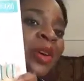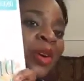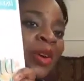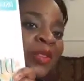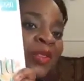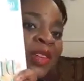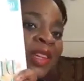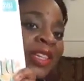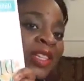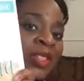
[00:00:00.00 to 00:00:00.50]
of
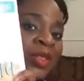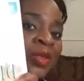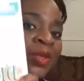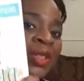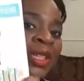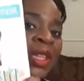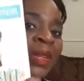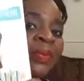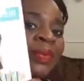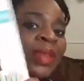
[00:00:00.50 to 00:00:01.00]

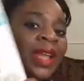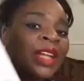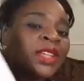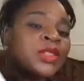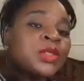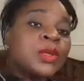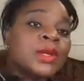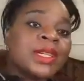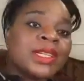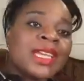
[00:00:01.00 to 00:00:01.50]
history, and
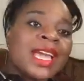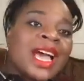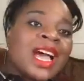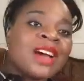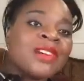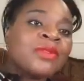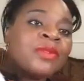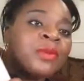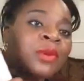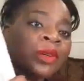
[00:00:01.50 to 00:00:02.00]
you can
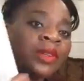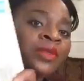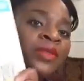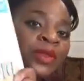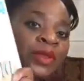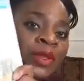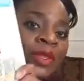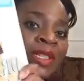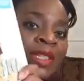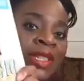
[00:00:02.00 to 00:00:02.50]
have 1 for
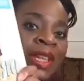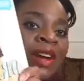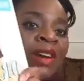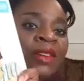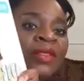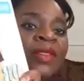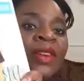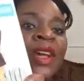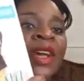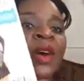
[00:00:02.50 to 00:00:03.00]
yourself
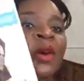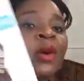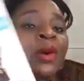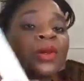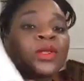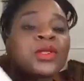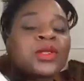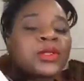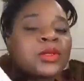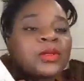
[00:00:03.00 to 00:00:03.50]
or
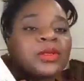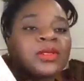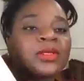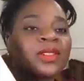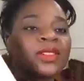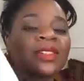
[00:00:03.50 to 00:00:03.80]
2.